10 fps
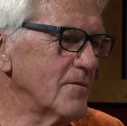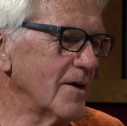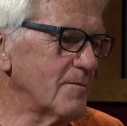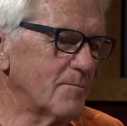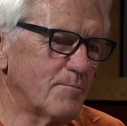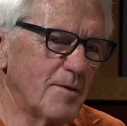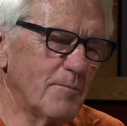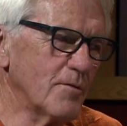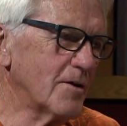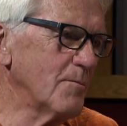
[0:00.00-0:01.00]
that
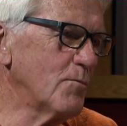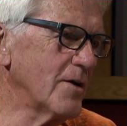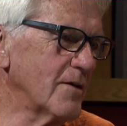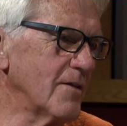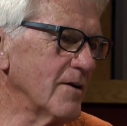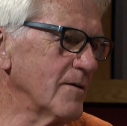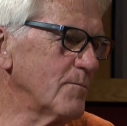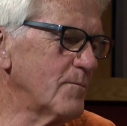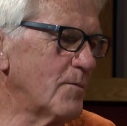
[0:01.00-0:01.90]
people can bring their